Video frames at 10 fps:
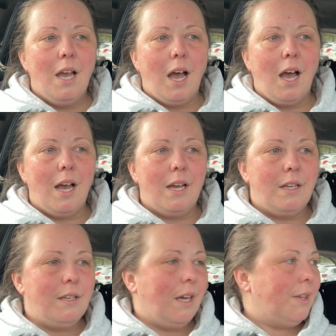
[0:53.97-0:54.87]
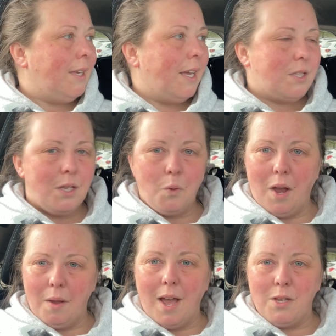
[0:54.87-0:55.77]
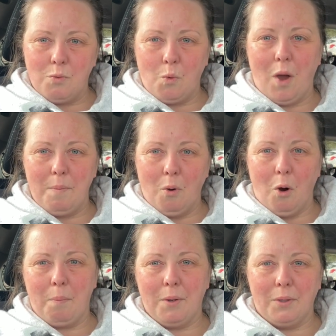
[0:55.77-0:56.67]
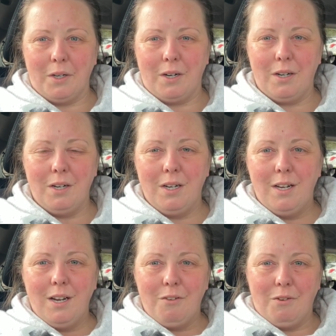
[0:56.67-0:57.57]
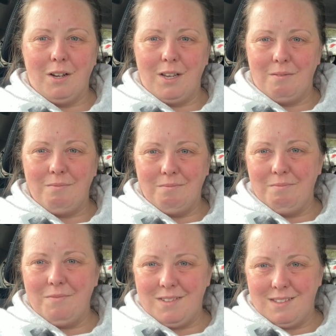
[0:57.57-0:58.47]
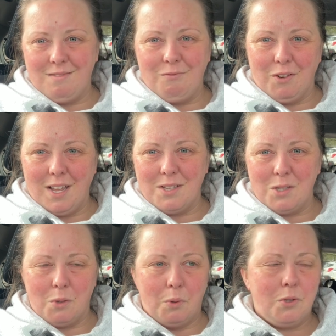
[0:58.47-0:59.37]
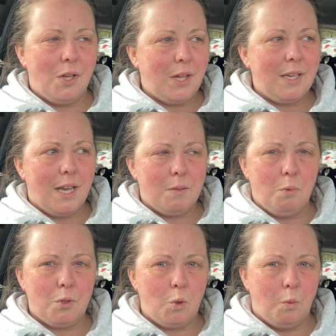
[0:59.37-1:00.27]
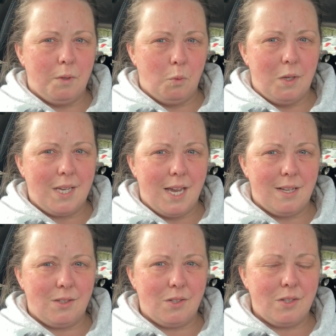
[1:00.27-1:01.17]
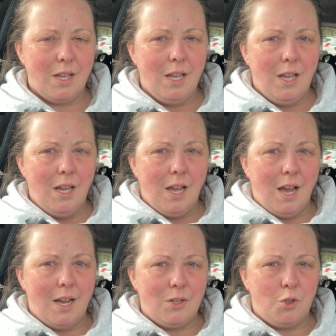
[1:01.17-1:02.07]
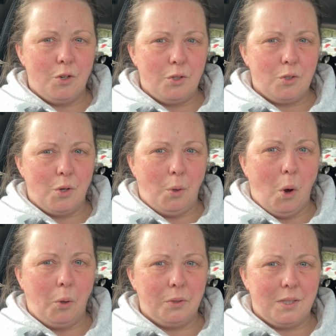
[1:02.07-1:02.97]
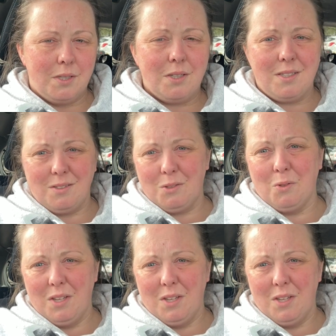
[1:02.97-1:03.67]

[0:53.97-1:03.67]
And I think it is quite popular for kids to go to. I think it is mostly open at the weekends and during school holidays, so